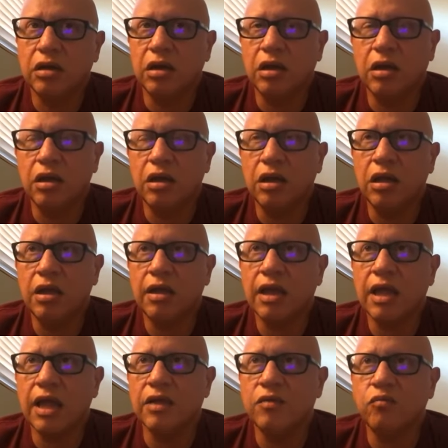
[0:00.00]
uh,
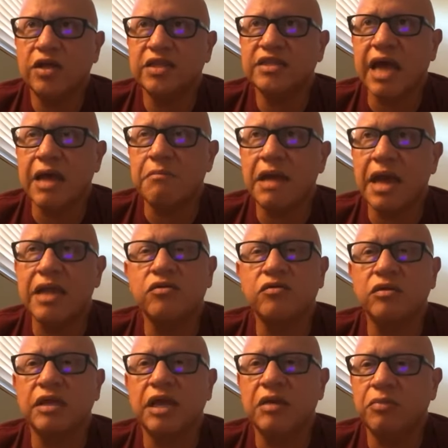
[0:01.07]
and what that
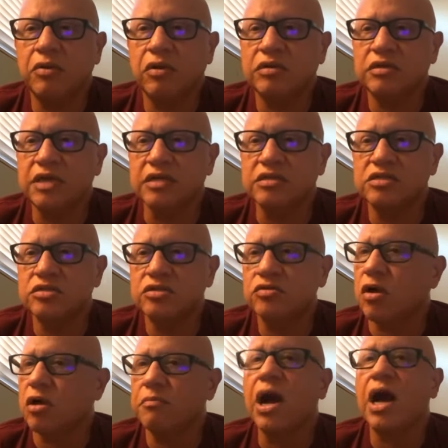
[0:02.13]
manual labor does
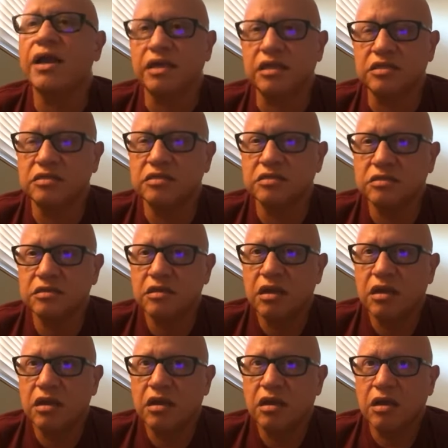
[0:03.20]
to our bodies
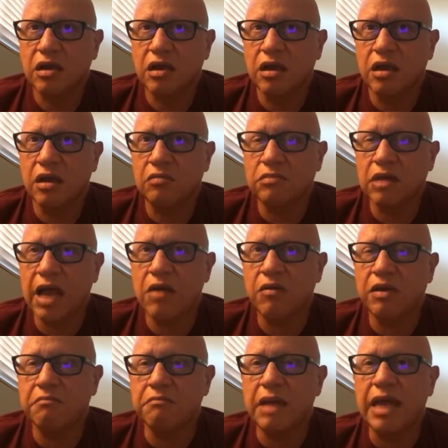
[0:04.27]
um, how
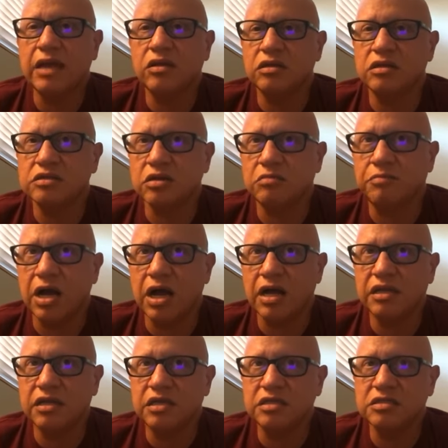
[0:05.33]
it mangles our
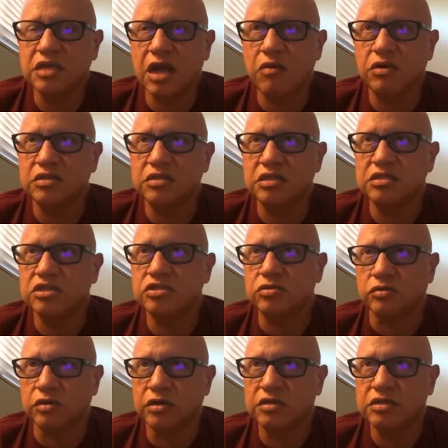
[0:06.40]
bodies, how it
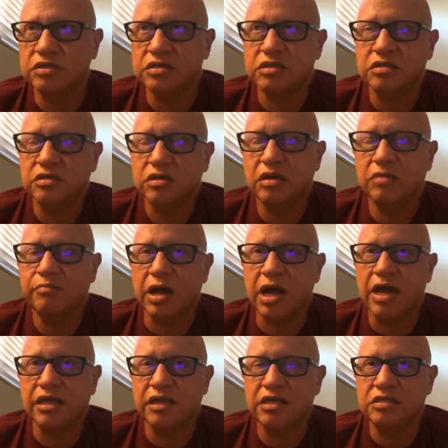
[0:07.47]
distorts our
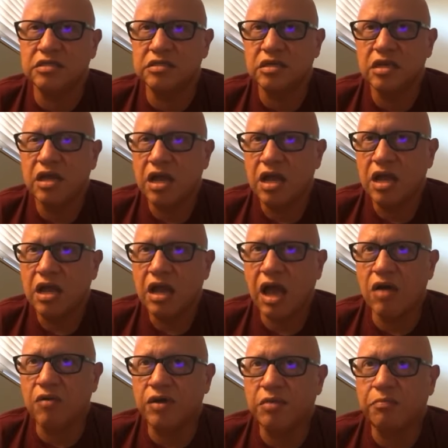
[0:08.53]
bodies,
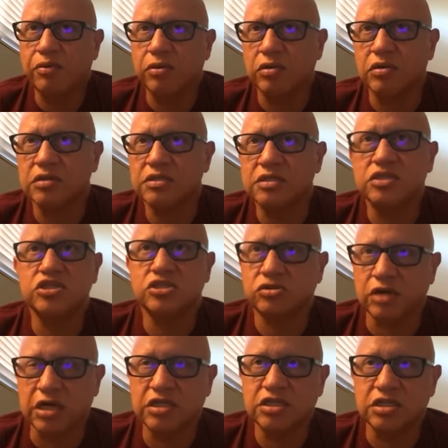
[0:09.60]
how it pulls and
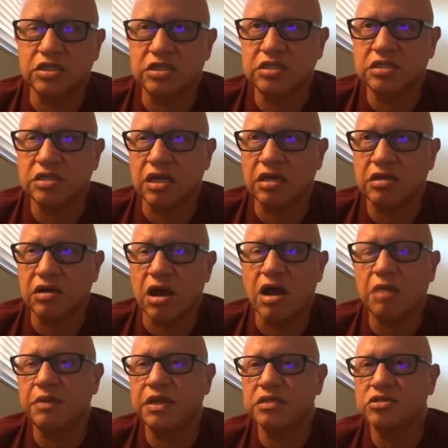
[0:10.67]
stretches and
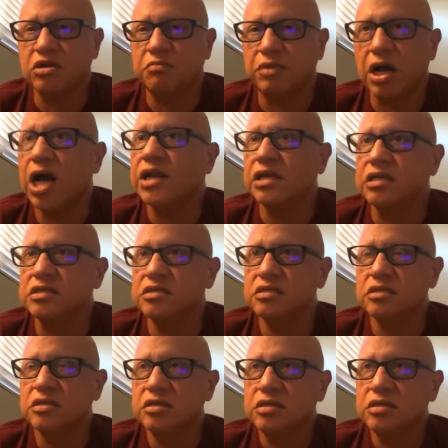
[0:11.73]
augments our bodies.